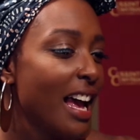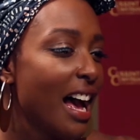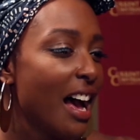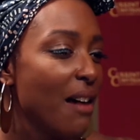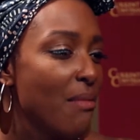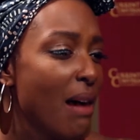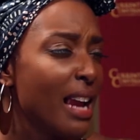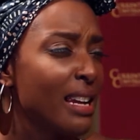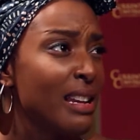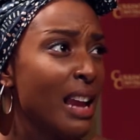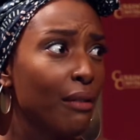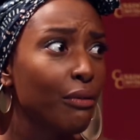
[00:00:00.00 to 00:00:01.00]
I
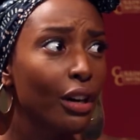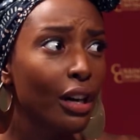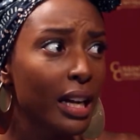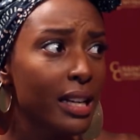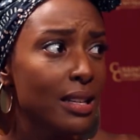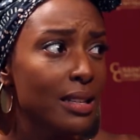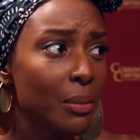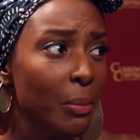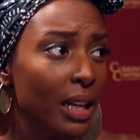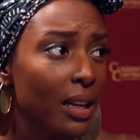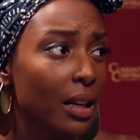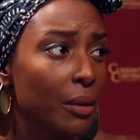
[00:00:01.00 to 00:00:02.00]
never
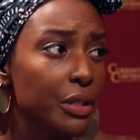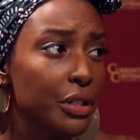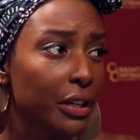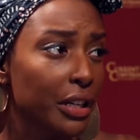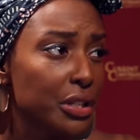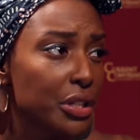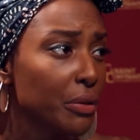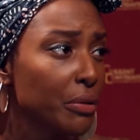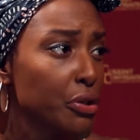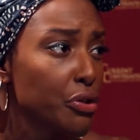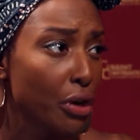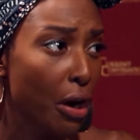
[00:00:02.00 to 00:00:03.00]
anticipated it would turn into
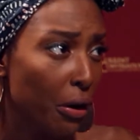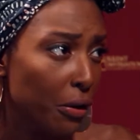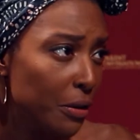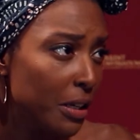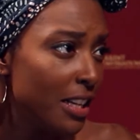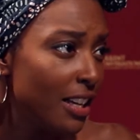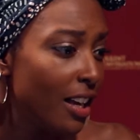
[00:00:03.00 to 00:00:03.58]
a show.